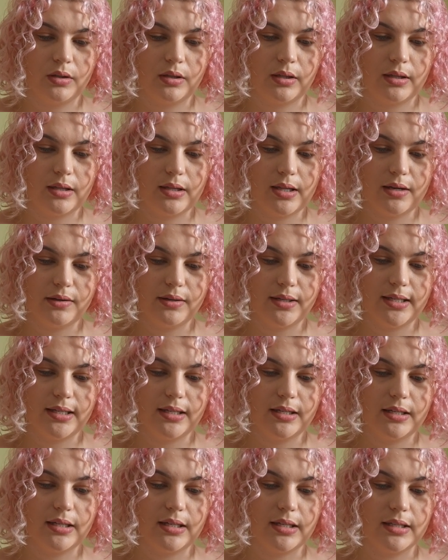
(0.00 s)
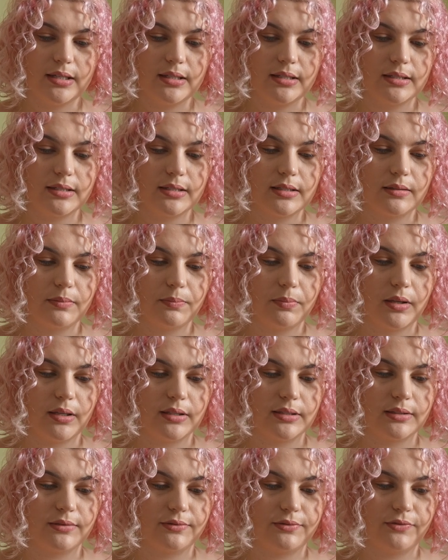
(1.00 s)
Clarity is
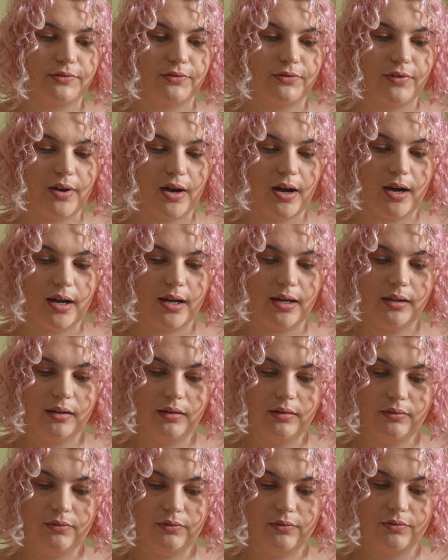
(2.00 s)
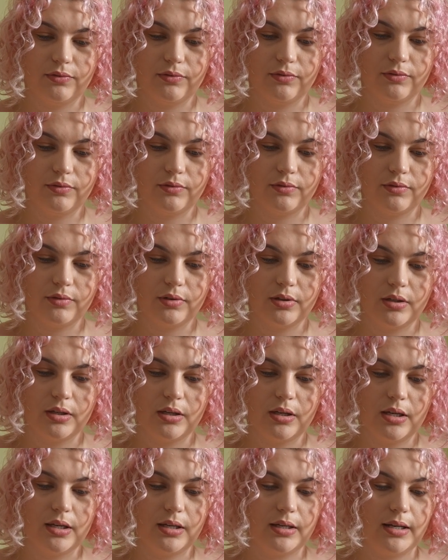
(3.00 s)
+5.
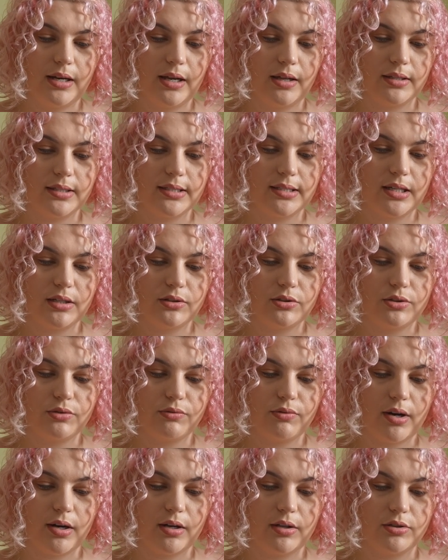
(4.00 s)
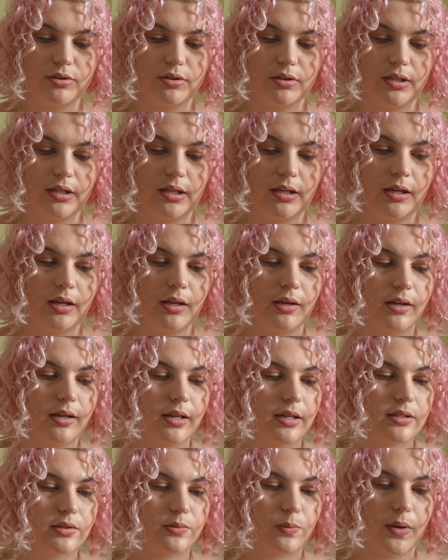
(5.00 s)
Now the saturation, here
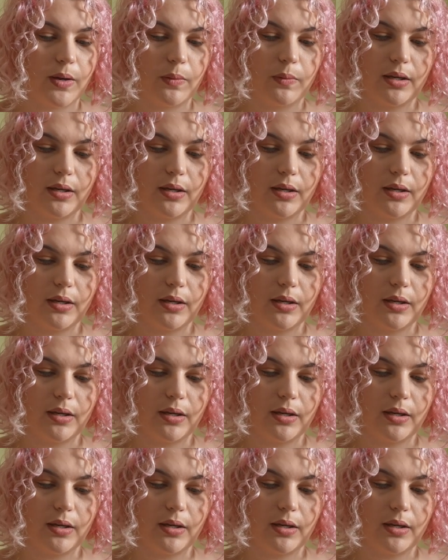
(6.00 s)
is where